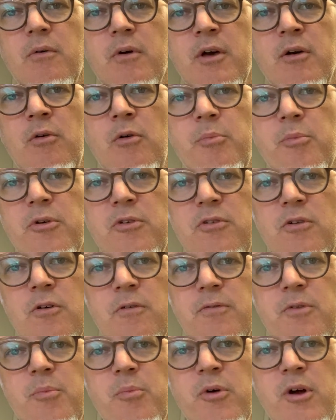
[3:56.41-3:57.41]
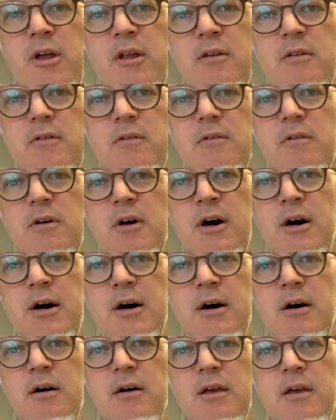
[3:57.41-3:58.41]
it'll preserve the print
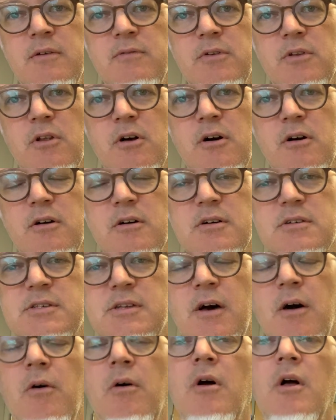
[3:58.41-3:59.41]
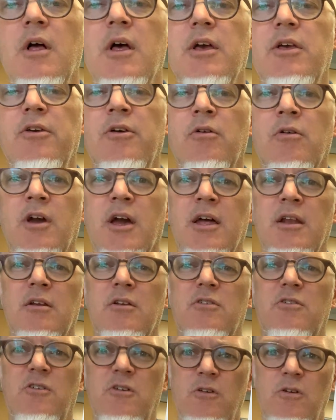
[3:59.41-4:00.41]
even longer. So you
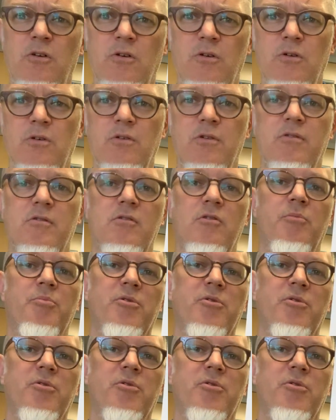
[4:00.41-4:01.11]
can choose to